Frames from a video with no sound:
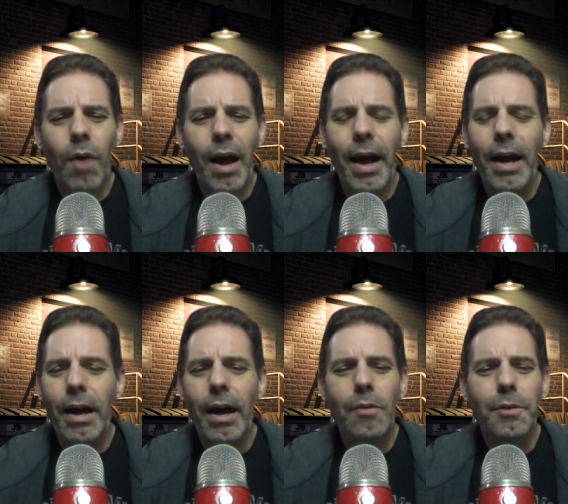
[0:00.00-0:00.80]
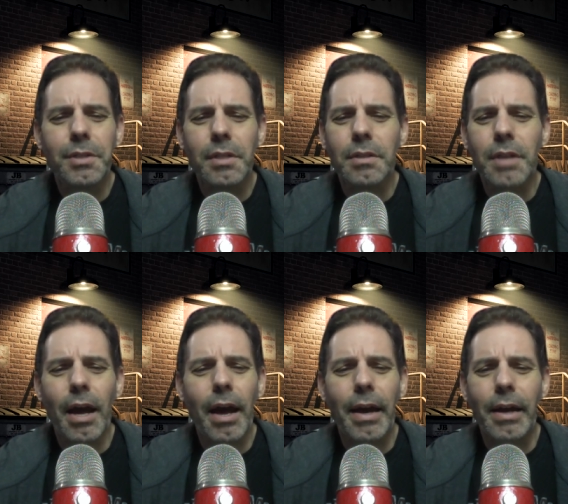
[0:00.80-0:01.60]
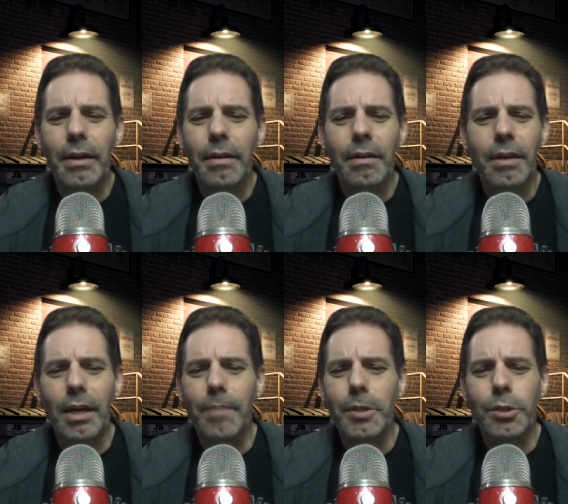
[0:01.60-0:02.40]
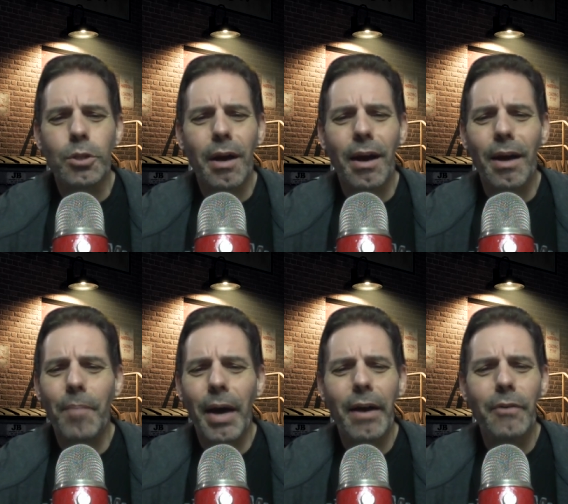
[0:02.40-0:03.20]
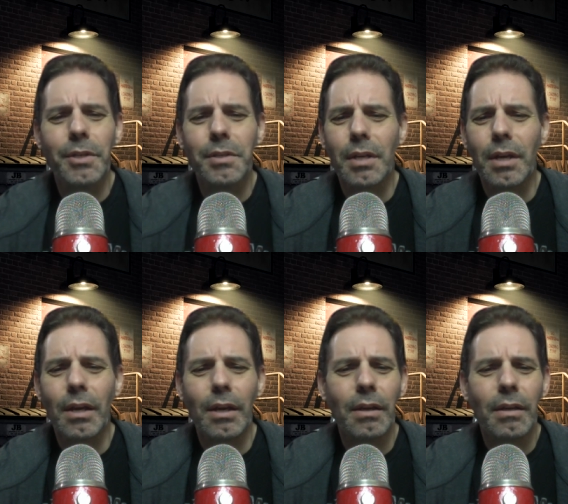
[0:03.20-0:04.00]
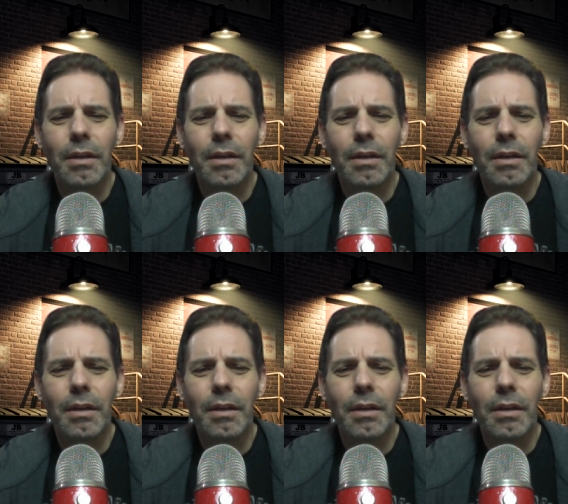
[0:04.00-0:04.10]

how does this guy keep his job? How does he,